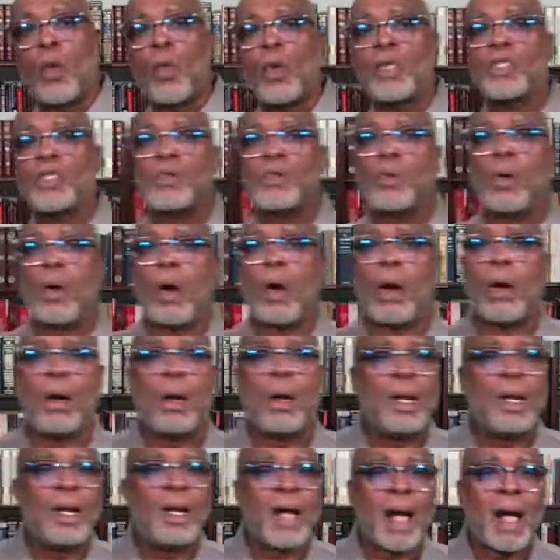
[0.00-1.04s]
into
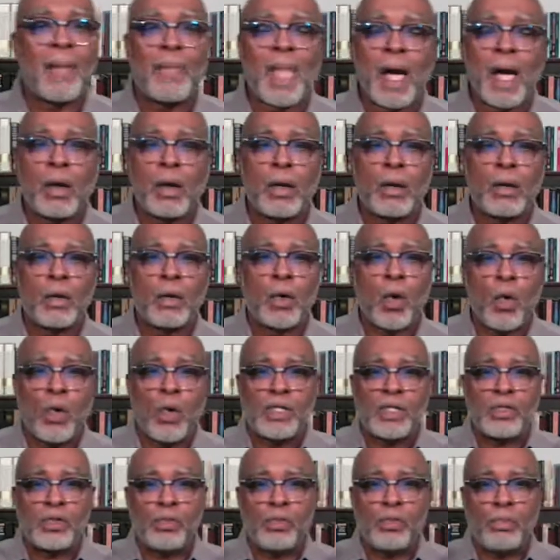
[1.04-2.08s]
I'm not going to go
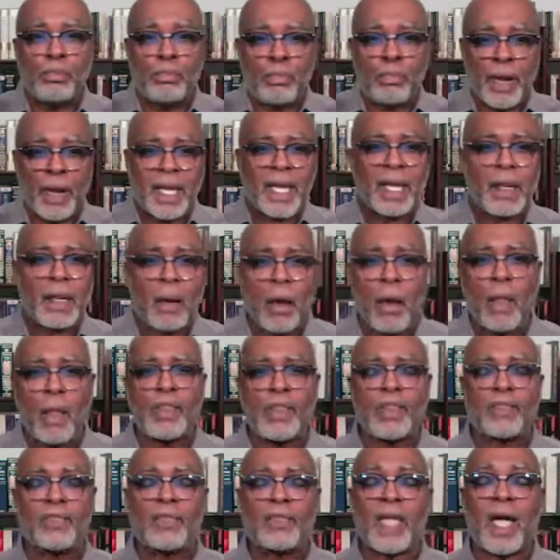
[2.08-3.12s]
into breaking all
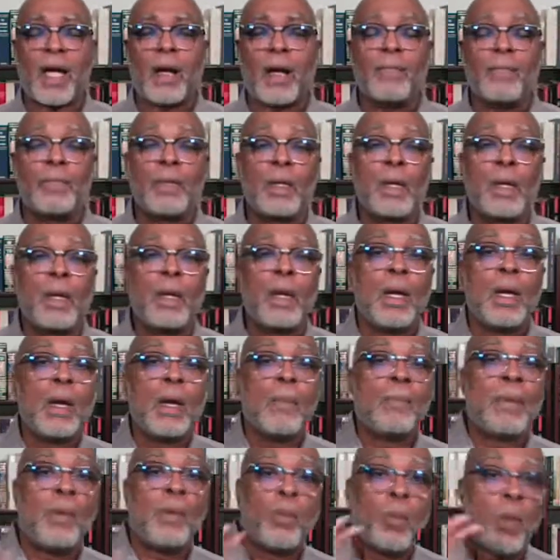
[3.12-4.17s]
this down.
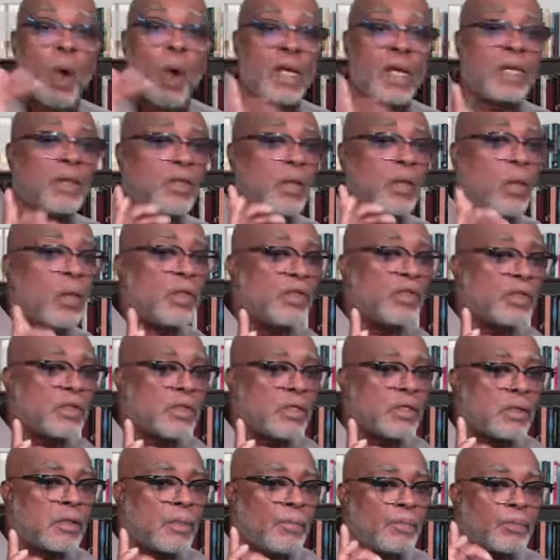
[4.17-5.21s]
But one of
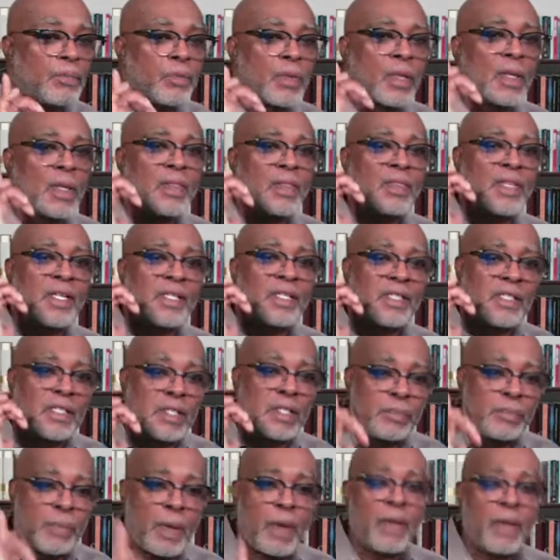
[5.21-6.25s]
the
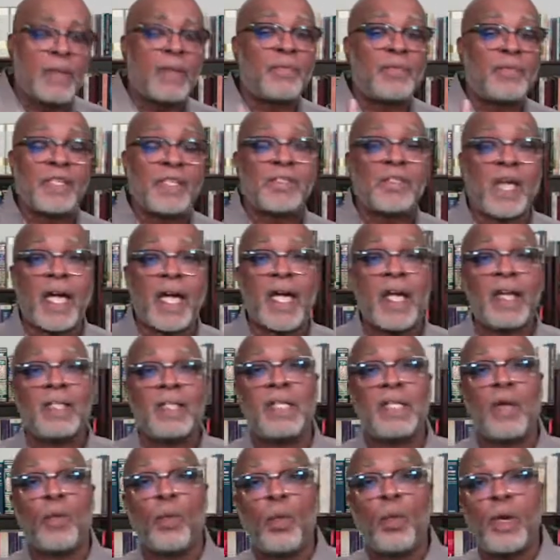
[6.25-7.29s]
spirit of this age
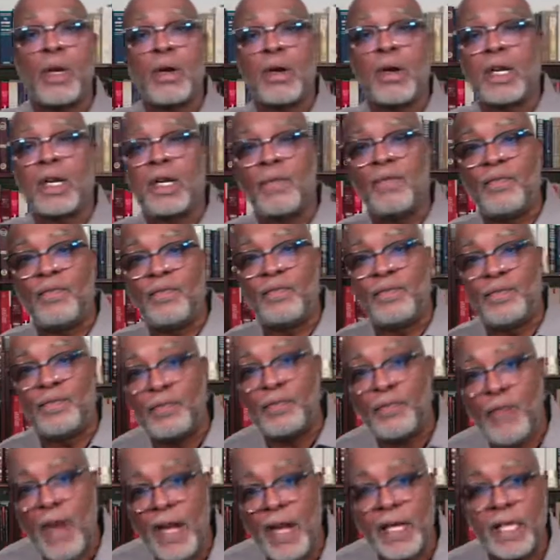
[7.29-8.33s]
that we are
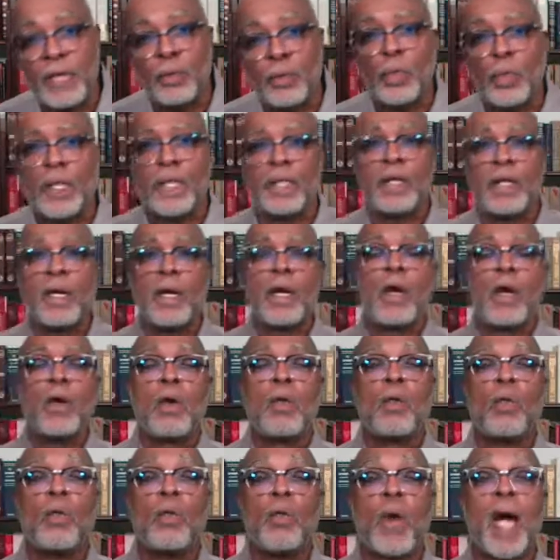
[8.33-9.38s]
confronted with
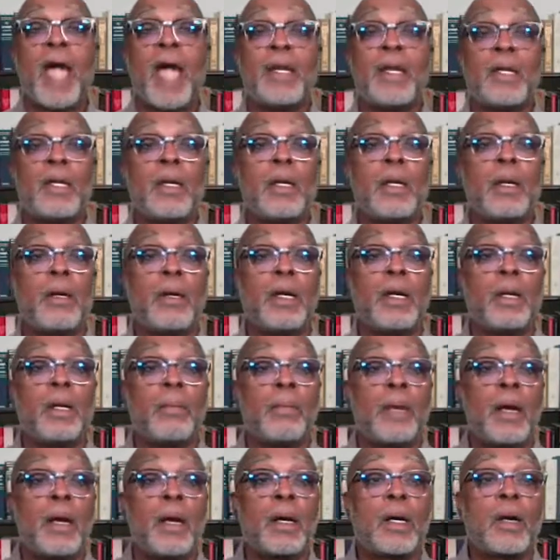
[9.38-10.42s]
right here in
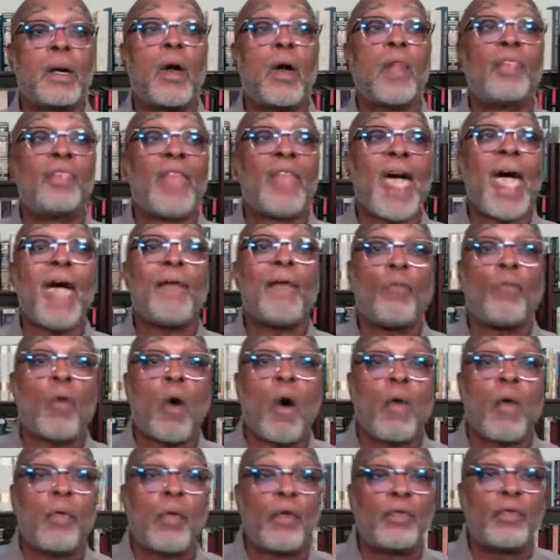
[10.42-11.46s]
America
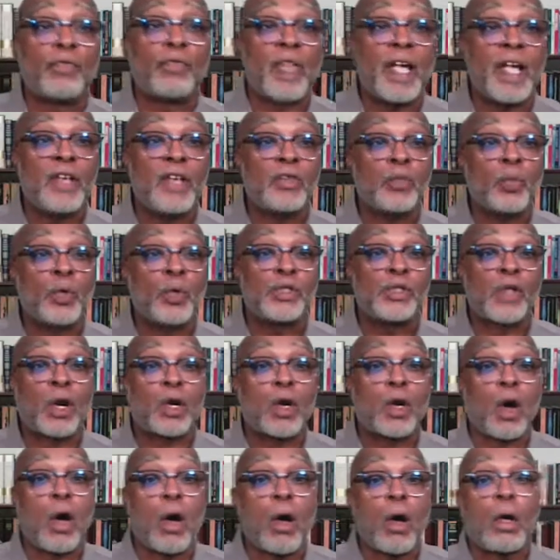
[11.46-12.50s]
are those things which are
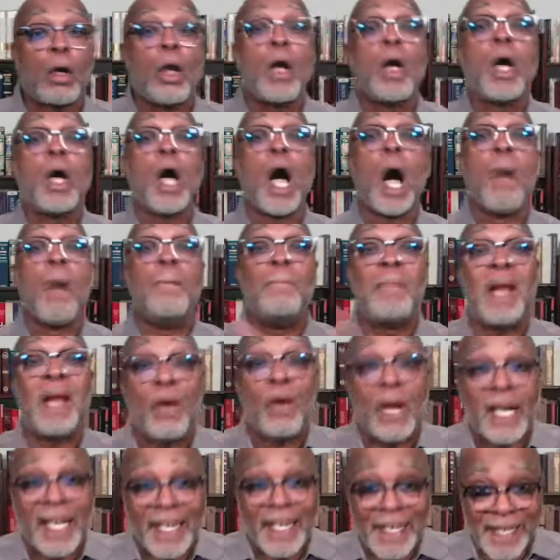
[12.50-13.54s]
called
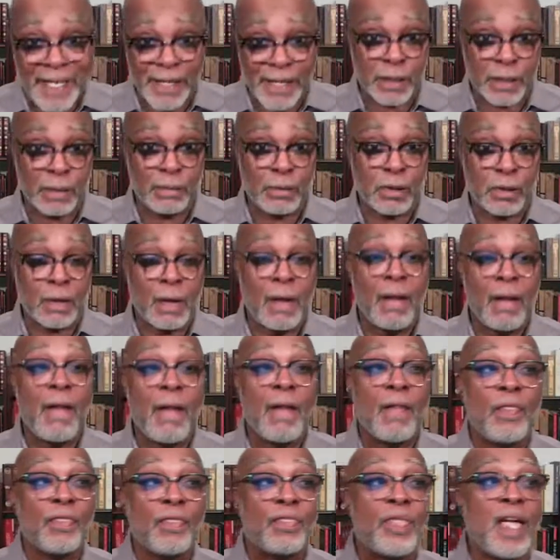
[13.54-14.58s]
Americanisms.
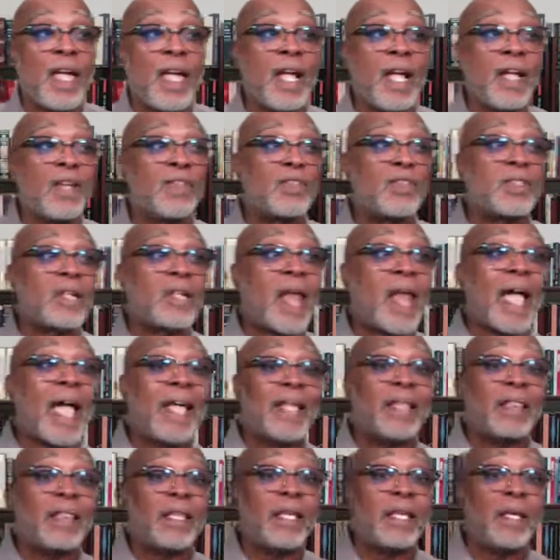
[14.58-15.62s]
Things
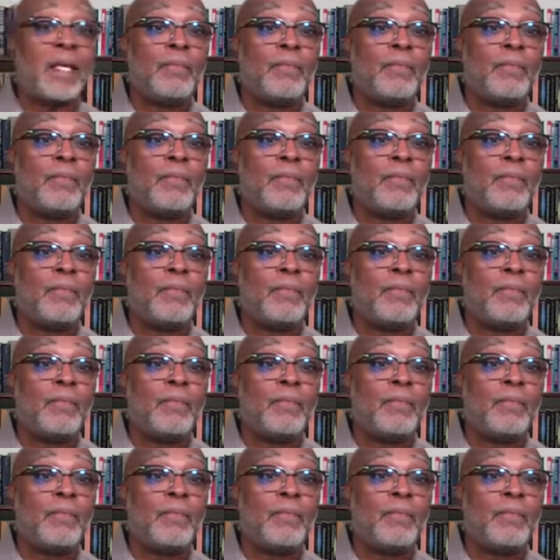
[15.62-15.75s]
like the,